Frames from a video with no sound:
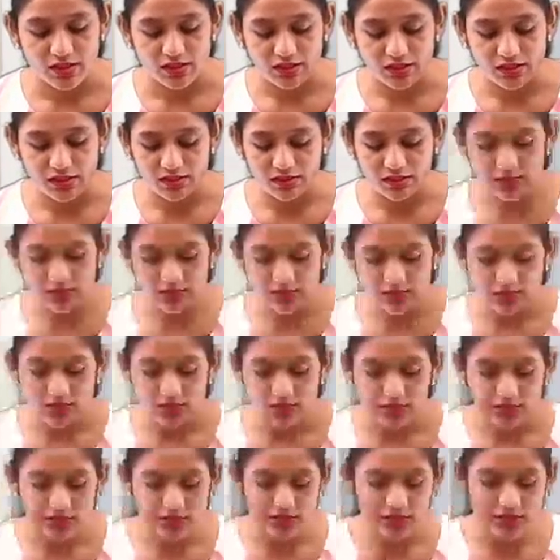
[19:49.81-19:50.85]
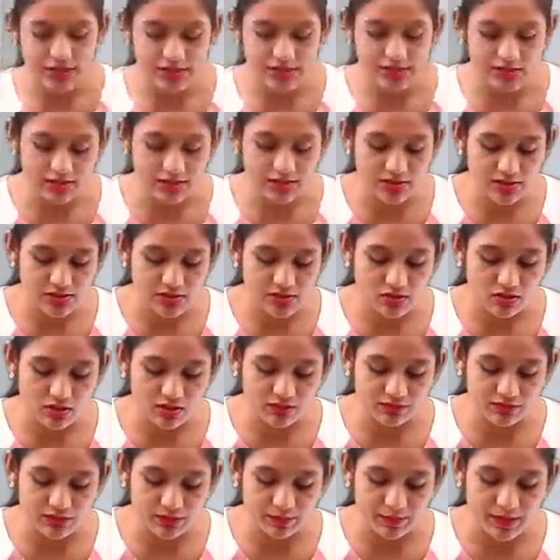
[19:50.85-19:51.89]
Here the distance
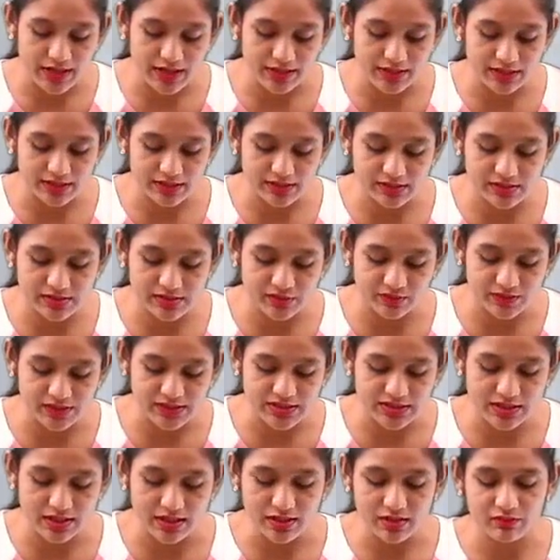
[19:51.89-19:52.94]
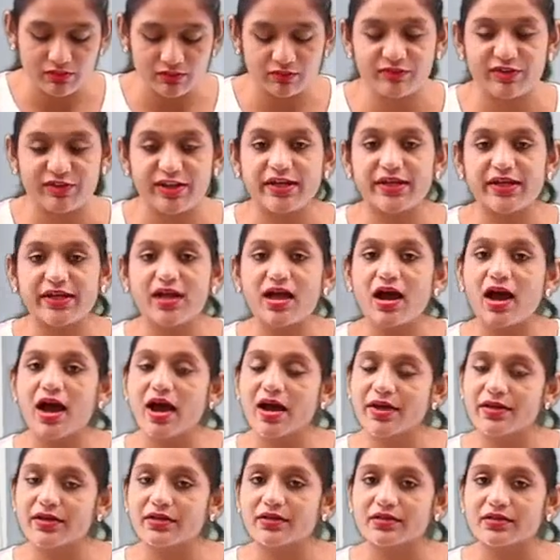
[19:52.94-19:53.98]
of the particles which are very
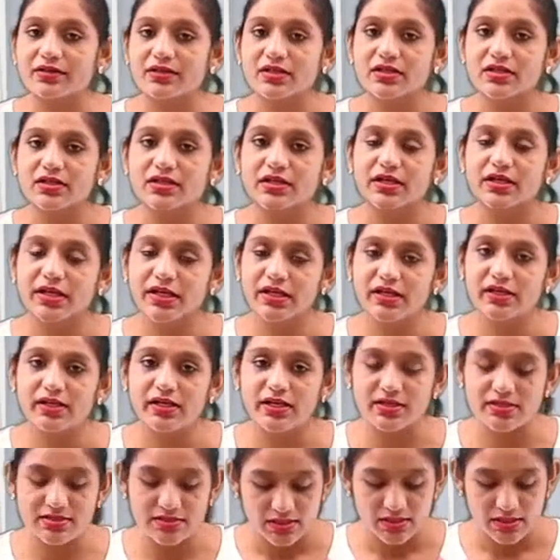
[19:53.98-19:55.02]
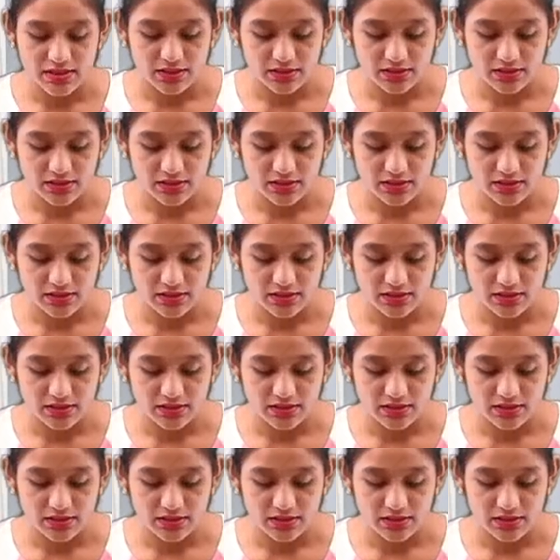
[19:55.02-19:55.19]
higher increase.